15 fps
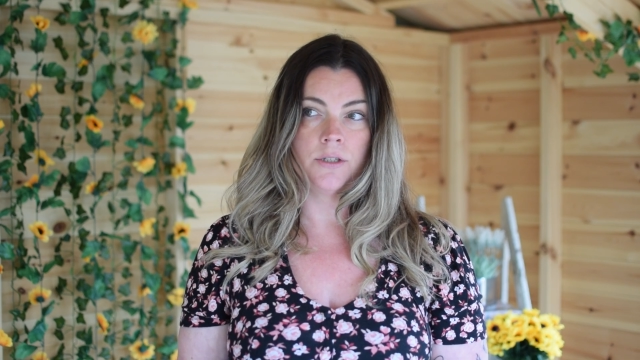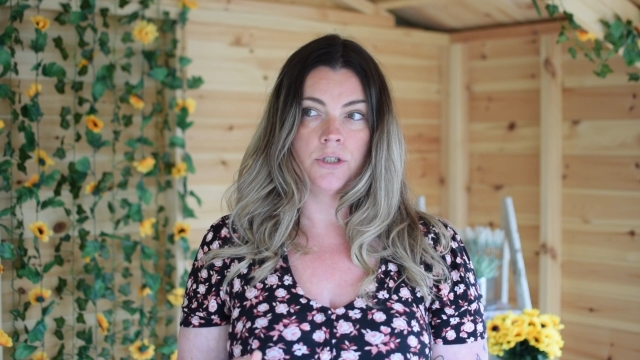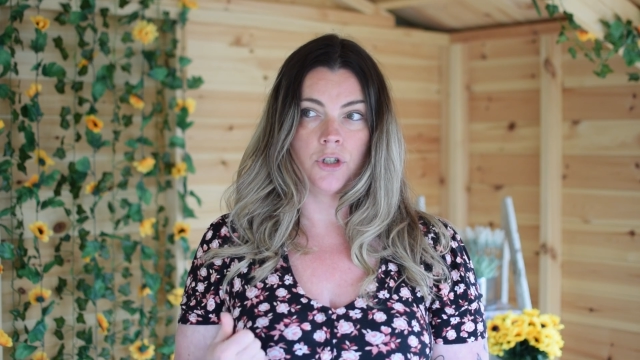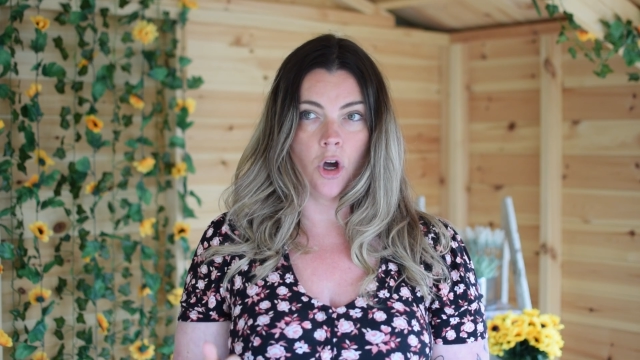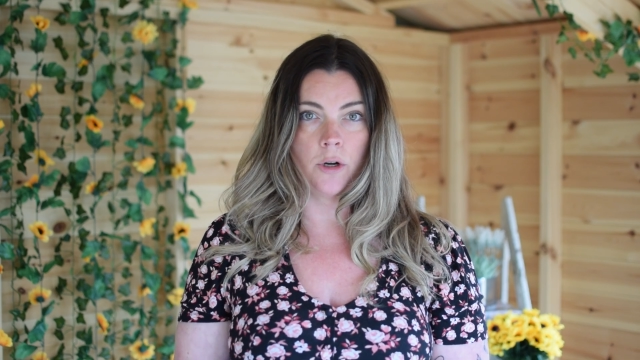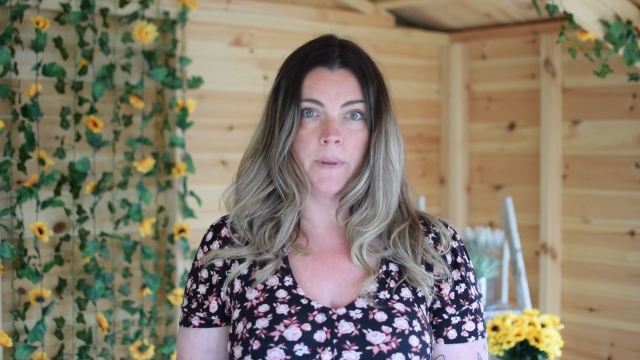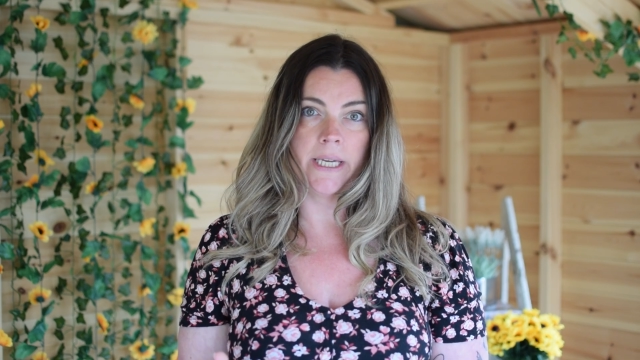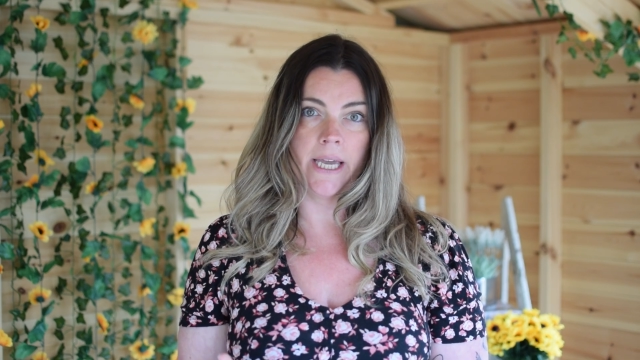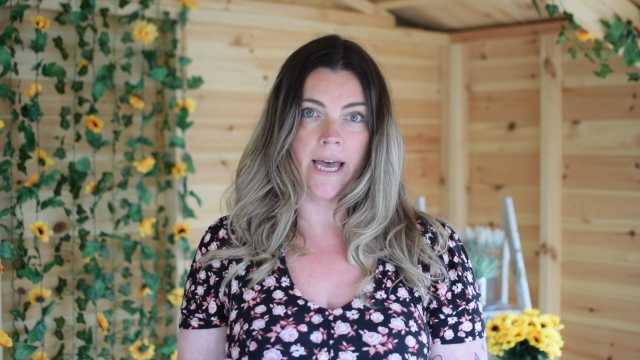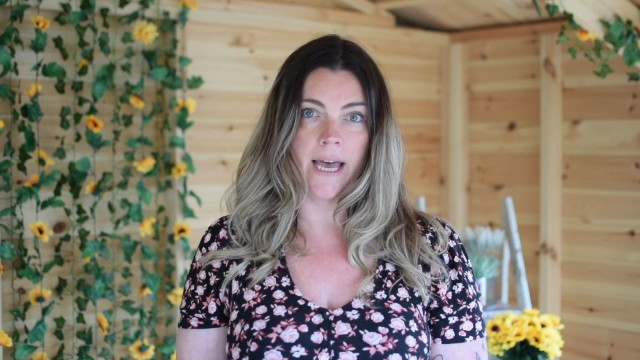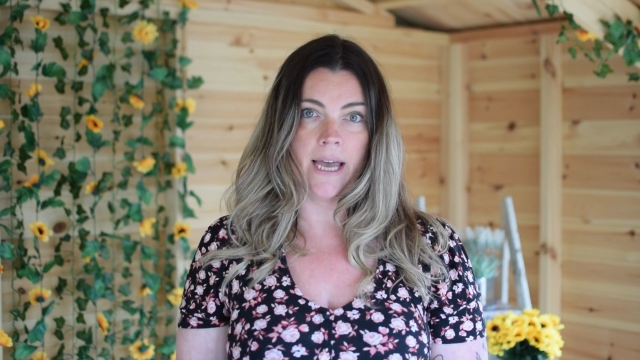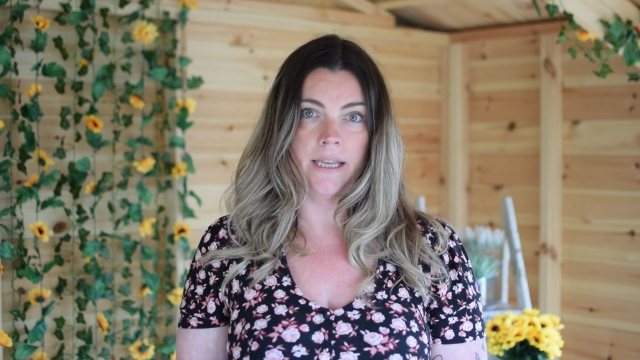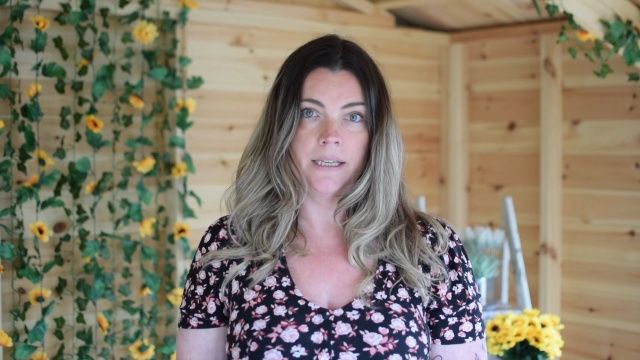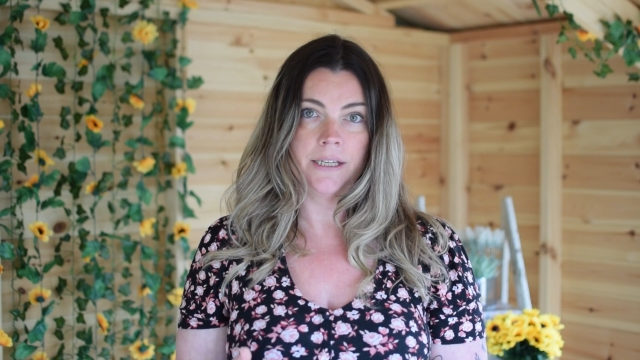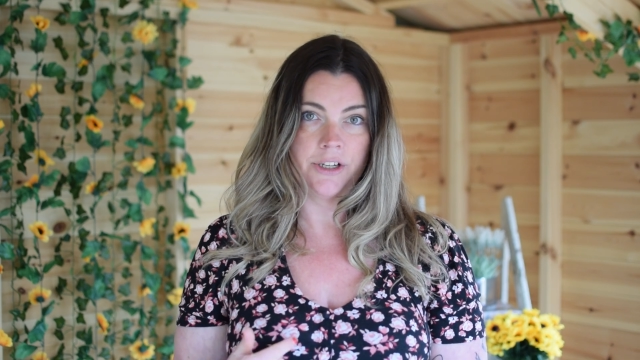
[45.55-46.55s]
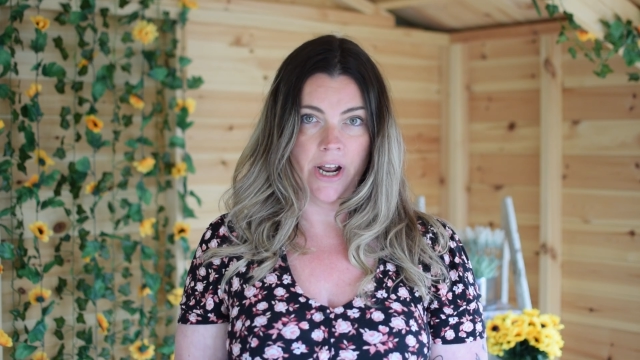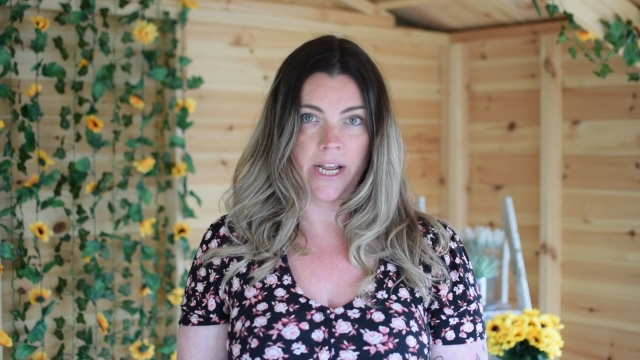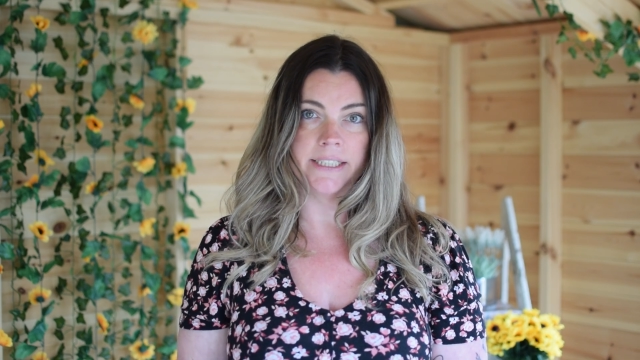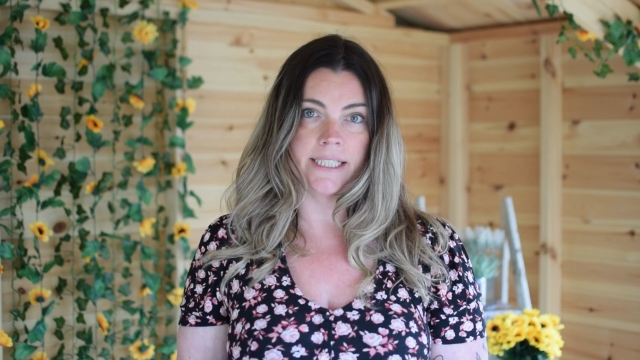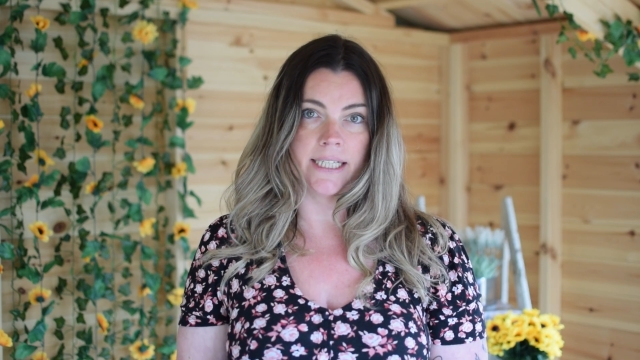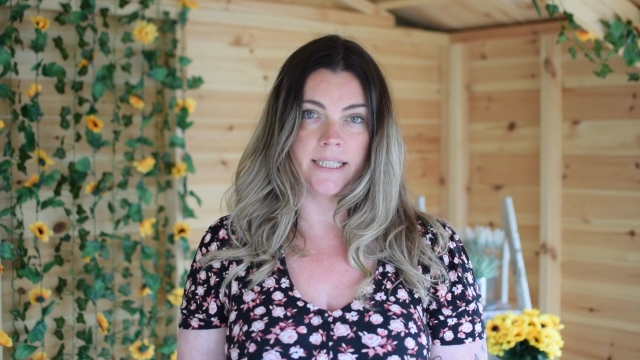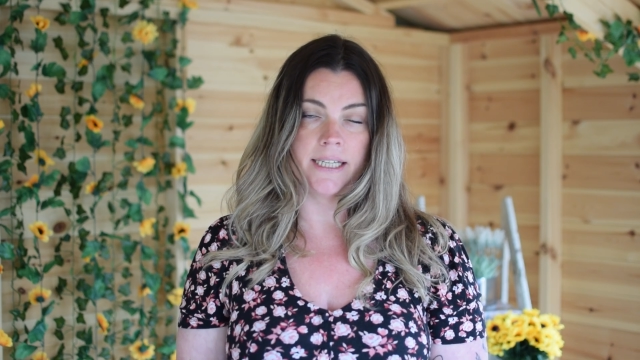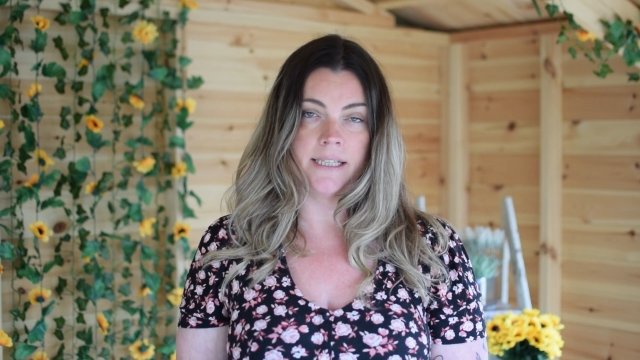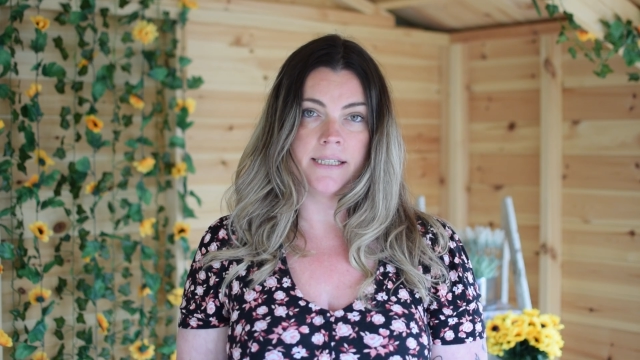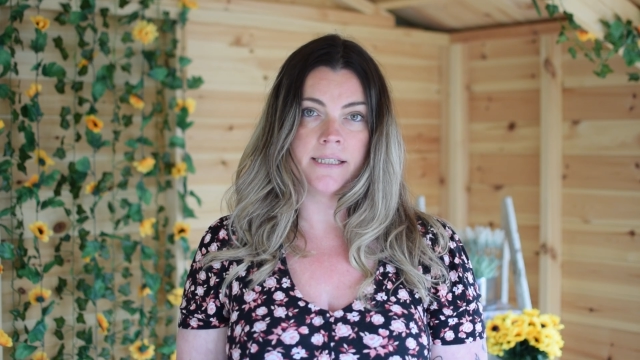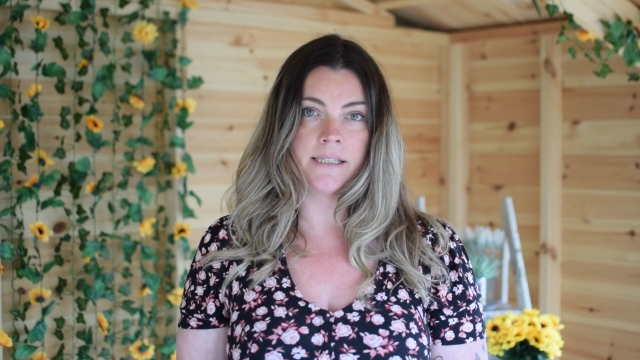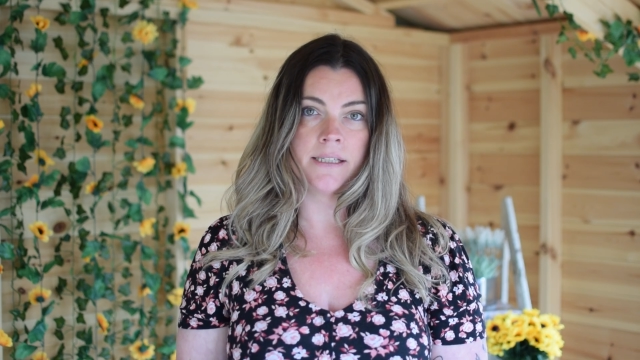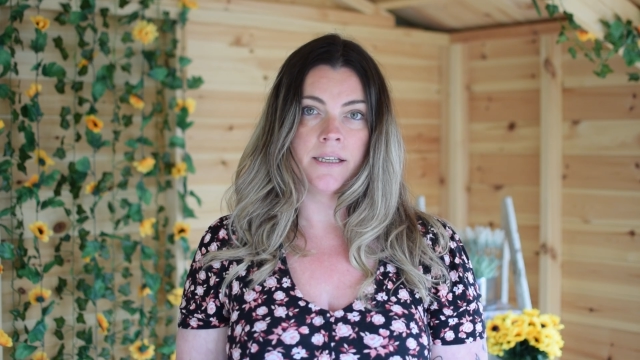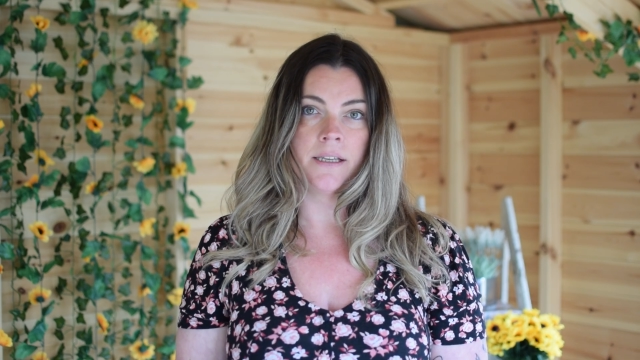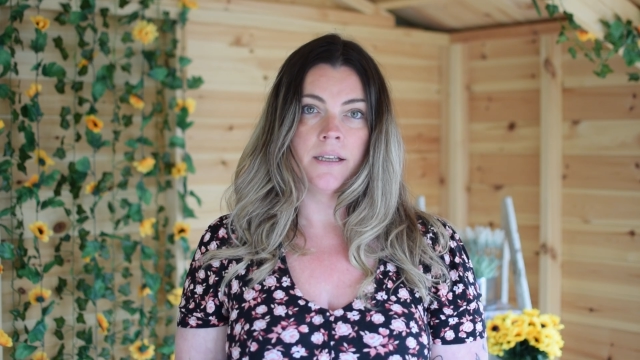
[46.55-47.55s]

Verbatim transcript: John Mackay, Grant Gillies,